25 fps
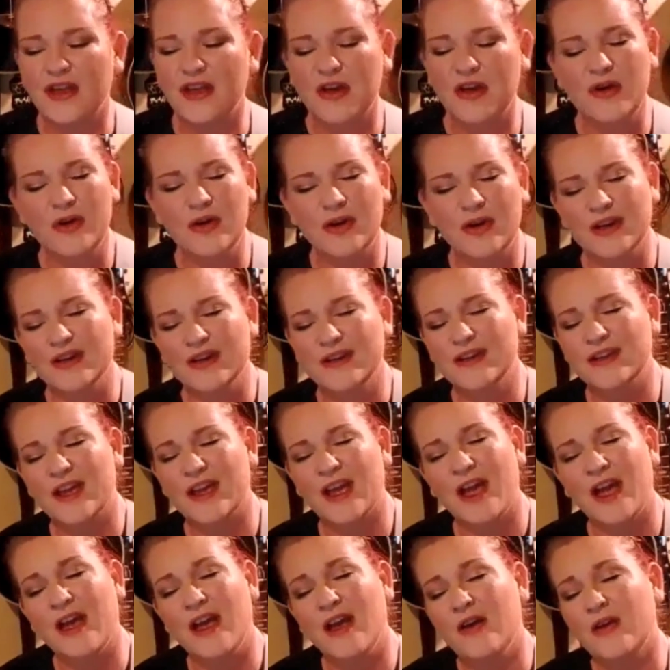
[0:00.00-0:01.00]
can
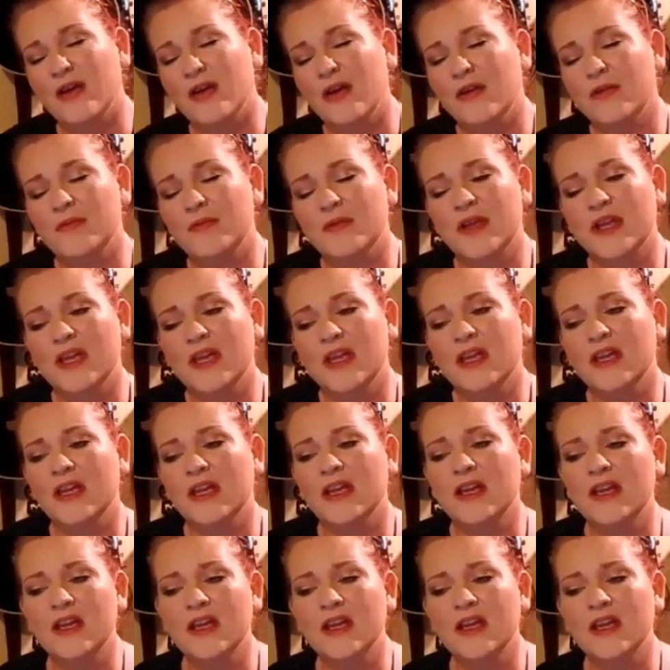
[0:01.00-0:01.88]
count on me.